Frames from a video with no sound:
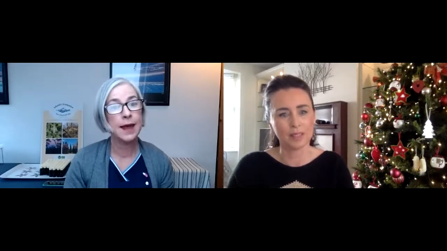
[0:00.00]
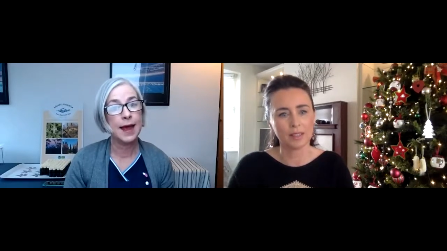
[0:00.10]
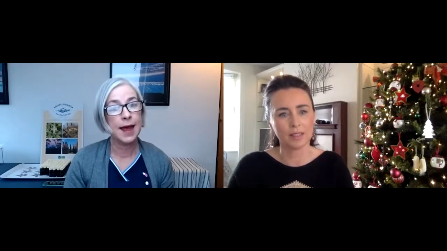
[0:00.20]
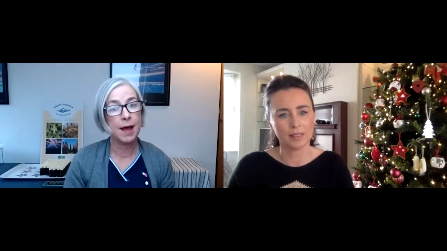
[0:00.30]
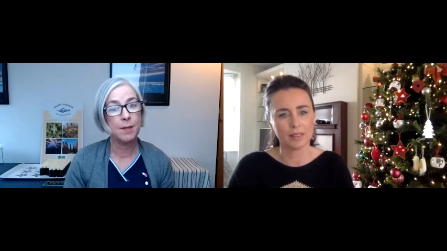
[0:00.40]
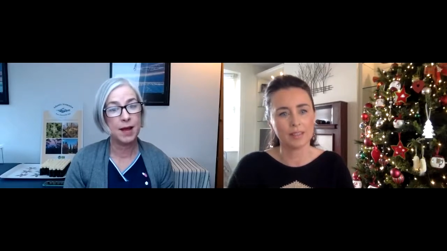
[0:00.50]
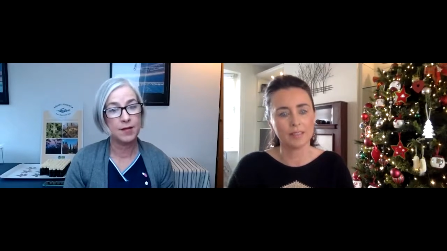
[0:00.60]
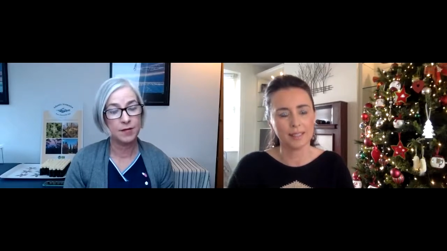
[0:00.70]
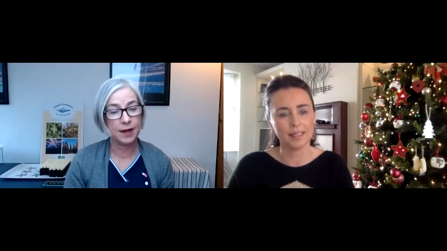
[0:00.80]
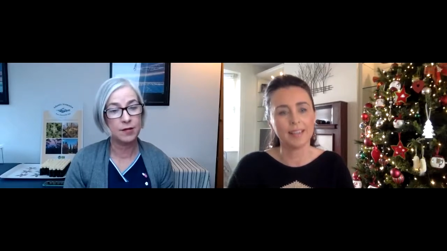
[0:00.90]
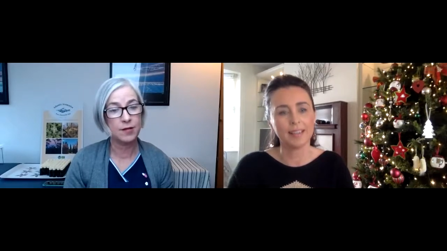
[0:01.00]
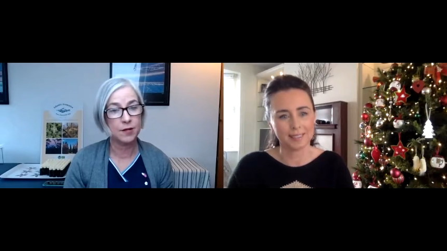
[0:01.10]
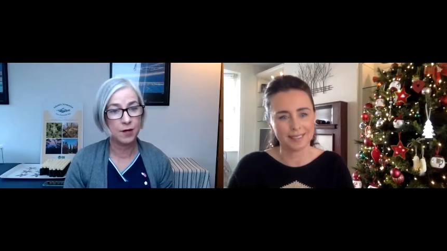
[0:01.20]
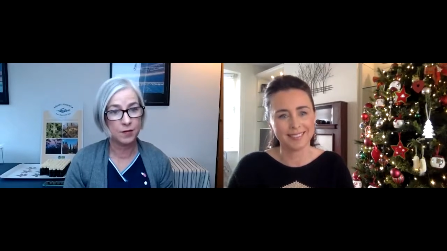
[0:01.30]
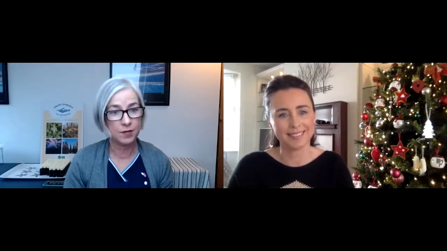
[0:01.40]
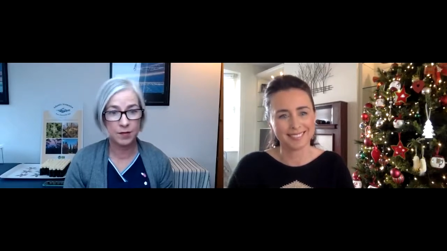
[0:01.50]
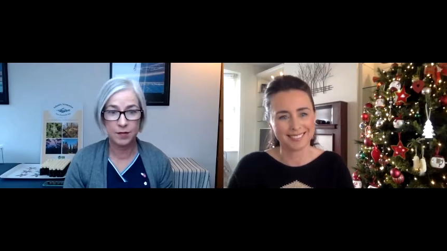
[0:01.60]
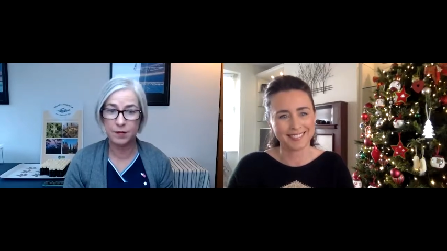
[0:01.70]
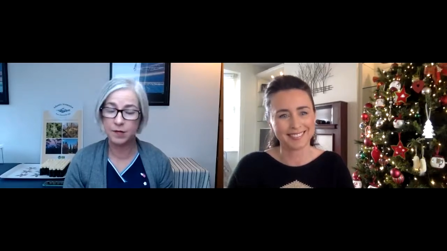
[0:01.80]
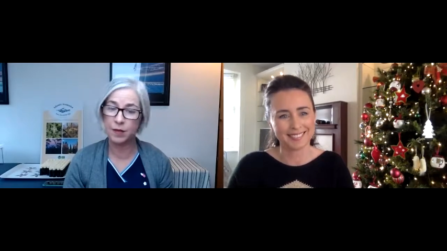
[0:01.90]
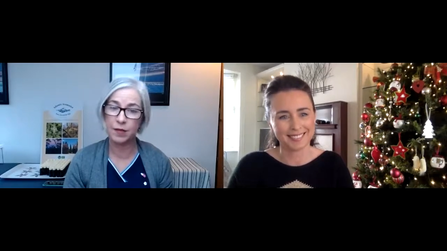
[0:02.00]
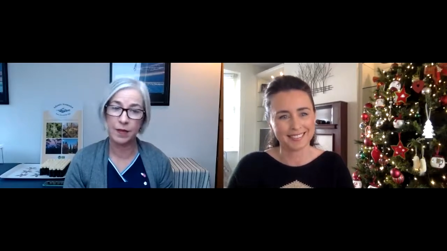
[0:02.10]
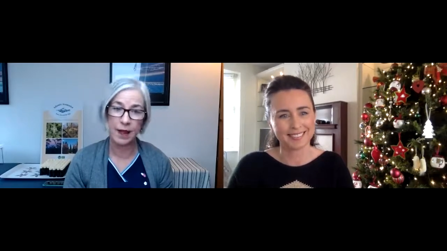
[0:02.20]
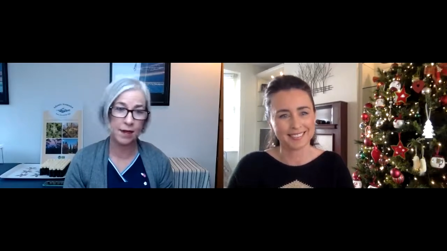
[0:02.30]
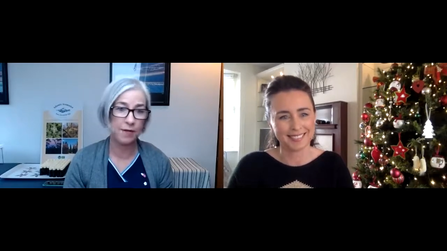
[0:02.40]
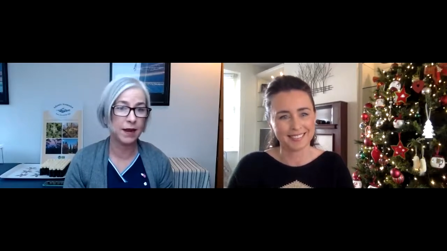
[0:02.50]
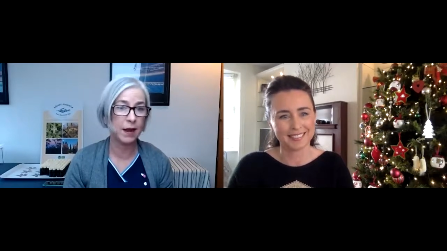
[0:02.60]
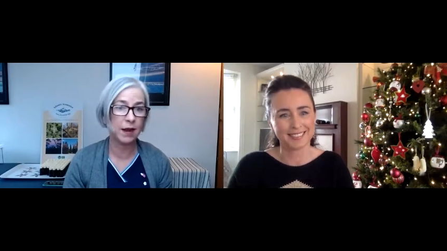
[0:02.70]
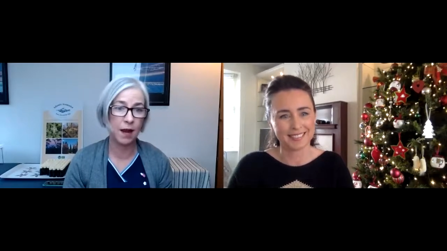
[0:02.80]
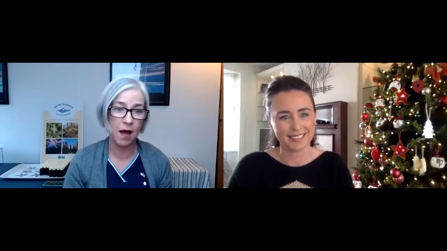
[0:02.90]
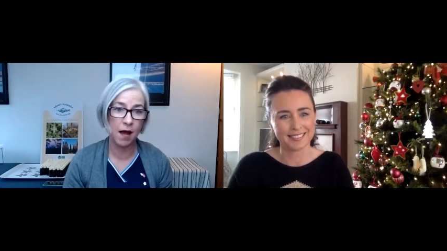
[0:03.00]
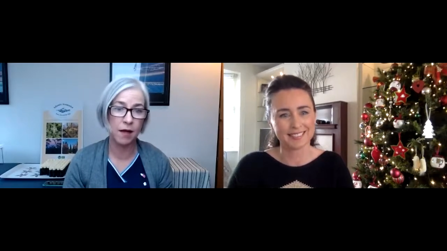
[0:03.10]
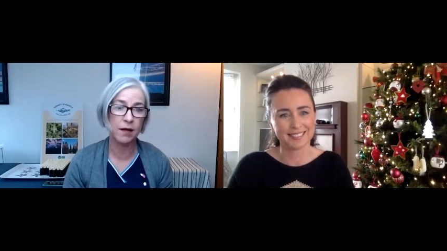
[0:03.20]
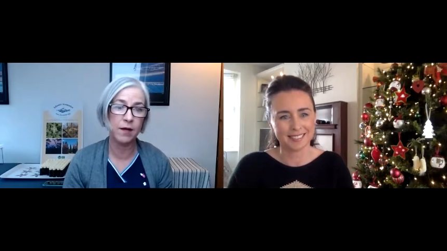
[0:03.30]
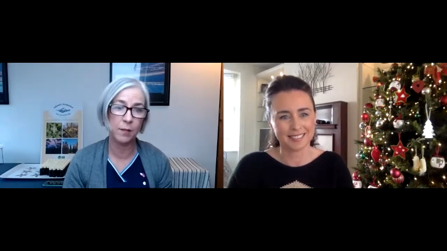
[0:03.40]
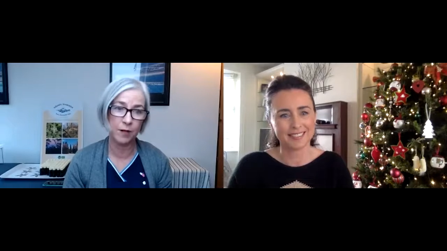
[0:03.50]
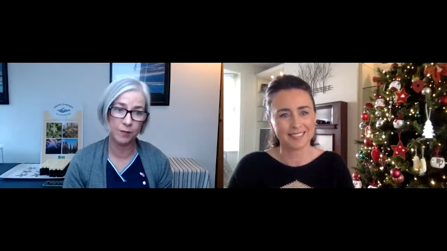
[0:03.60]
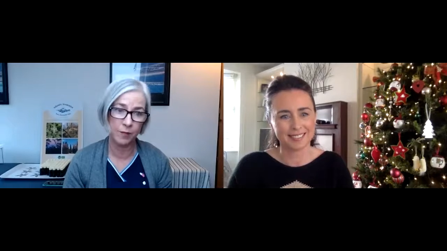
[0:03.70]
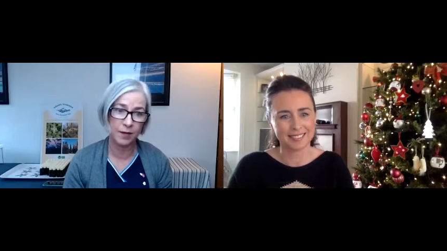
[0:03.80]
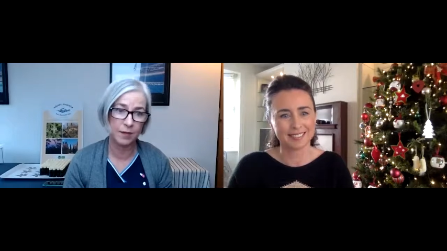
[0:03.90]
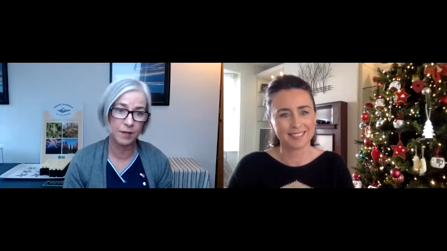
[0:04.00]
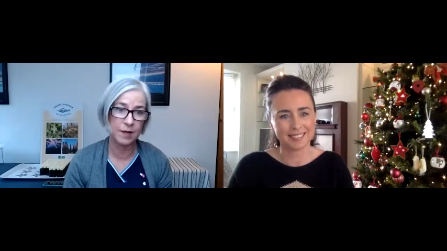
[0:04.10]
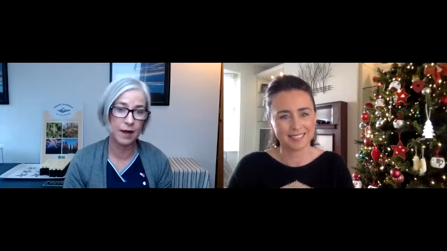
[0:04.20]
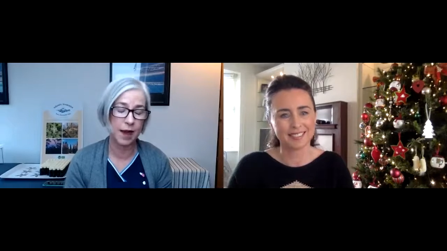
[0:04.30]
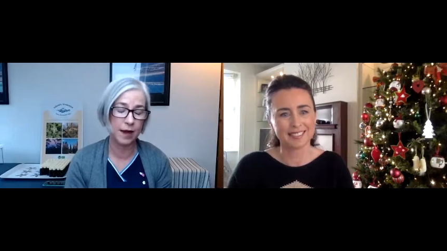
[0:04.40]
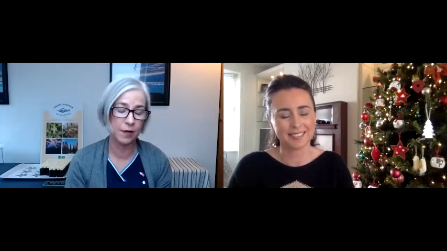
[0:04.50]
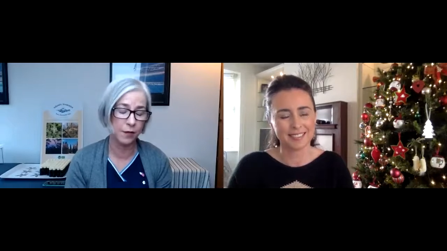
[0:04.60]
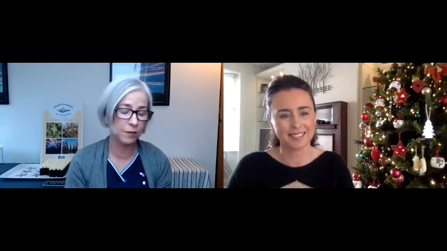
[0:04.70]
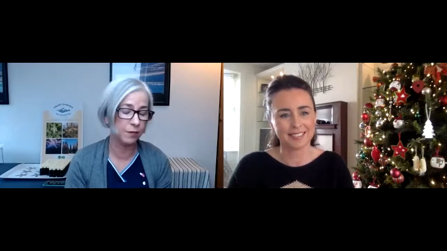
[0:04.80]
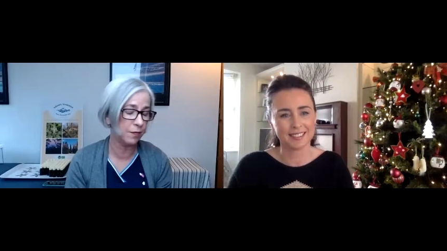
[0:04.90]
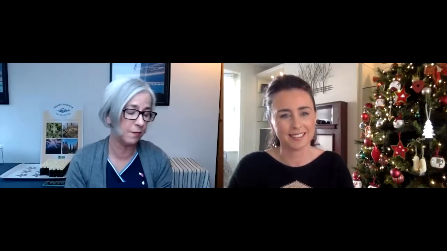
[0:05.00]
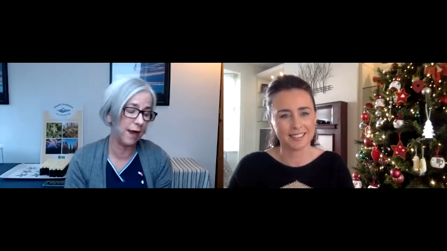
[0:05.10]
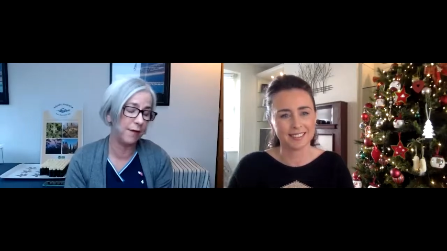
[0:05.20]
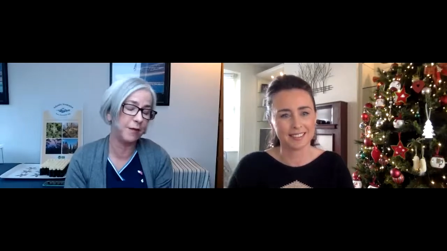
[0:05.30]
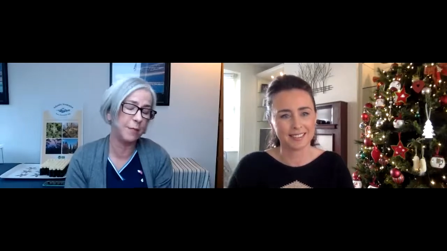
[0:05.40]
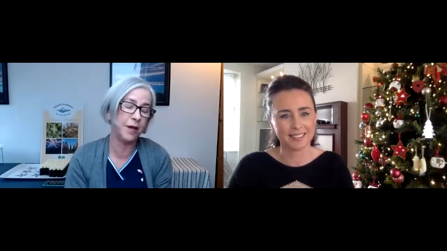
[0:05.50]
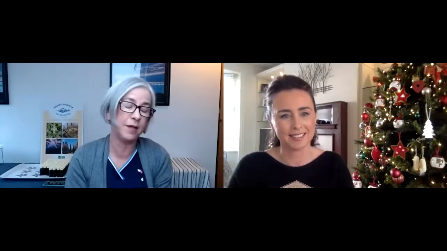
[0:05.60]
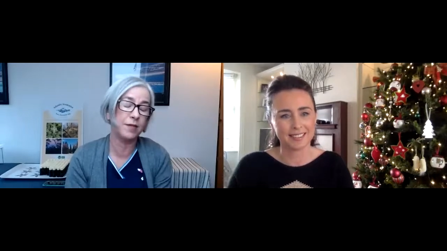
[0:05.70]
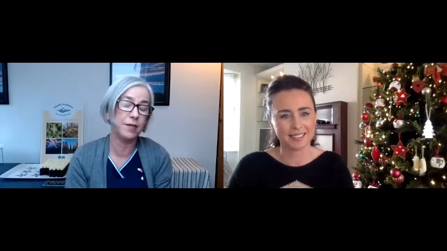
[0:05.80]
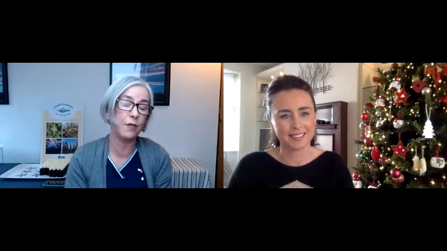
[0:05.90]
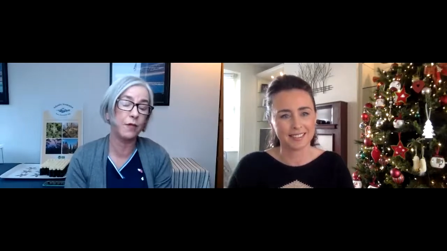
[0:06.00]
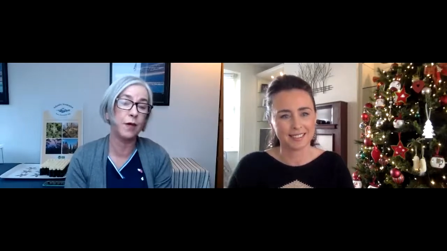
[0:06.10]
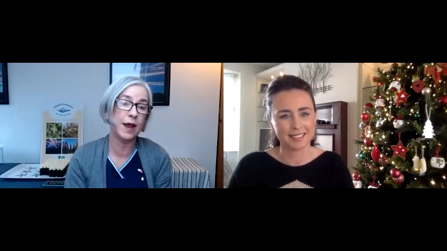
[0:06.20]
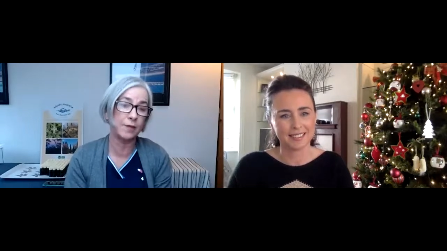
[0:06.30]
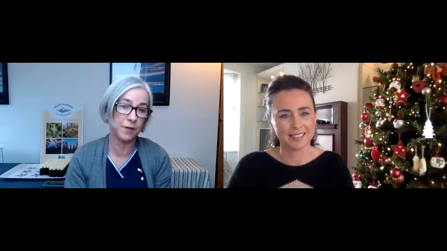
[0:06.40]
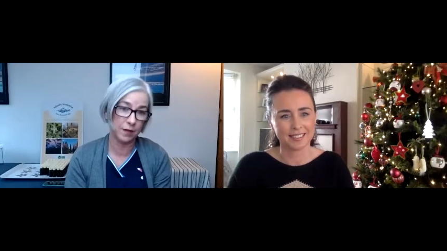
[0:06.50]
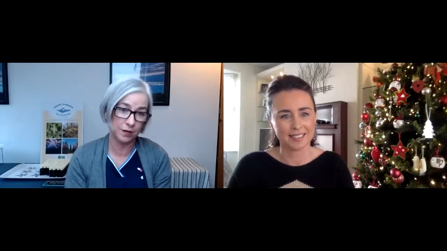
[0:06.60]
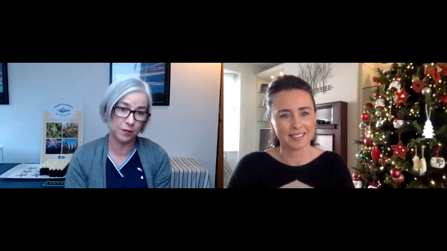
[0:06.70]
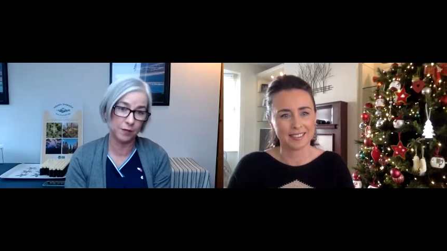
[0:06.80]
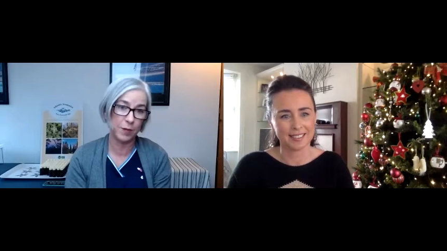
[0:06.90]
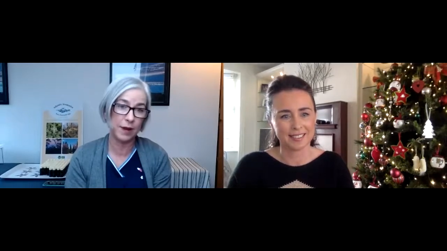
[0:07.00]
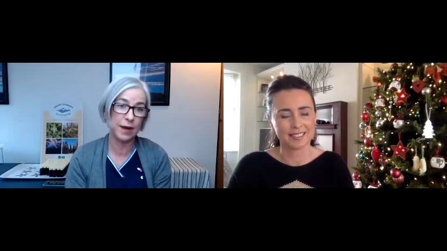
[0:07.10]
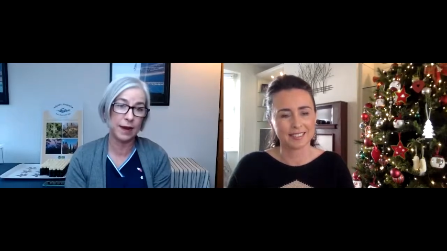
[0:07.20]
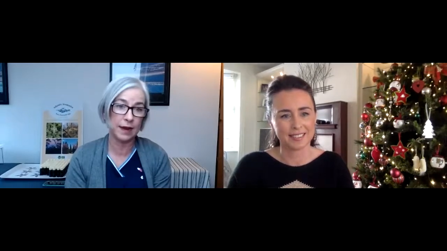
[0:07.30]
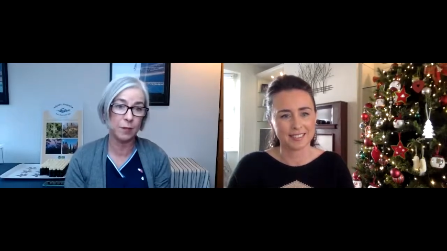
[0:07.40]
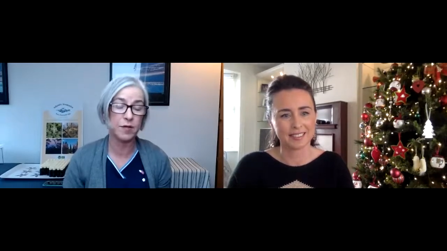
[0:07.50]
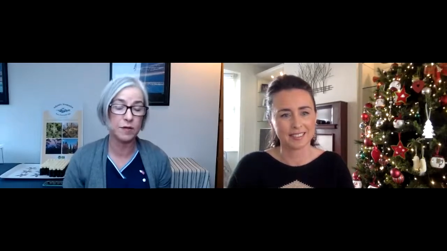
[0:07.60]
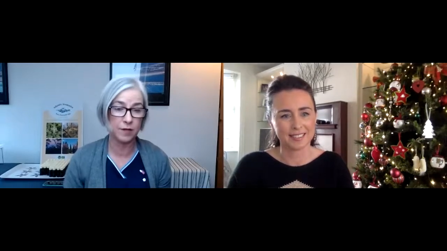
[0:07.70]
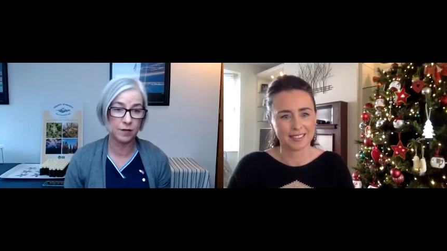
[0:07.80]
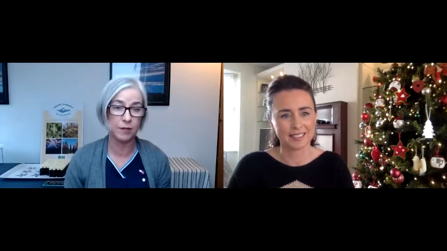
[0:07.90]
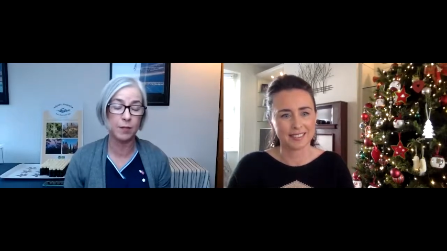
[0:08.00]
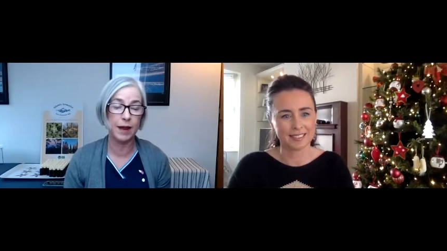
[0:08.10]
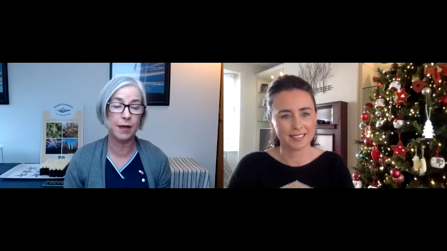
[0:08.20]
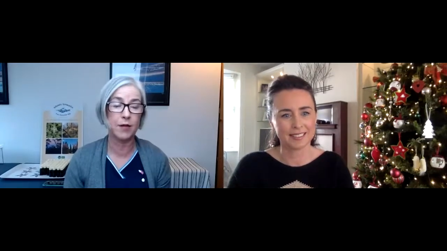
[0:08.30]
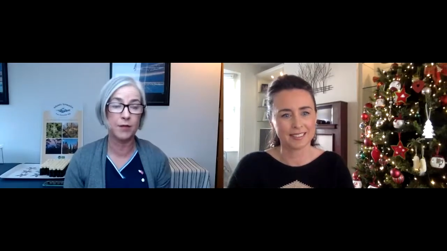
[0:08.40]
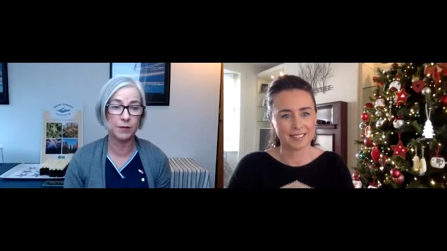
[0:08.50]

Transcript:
Speaker 1: um, as essential services so they have had a long couple of months uh, i know everybody's so grateful to have been in a position to be able to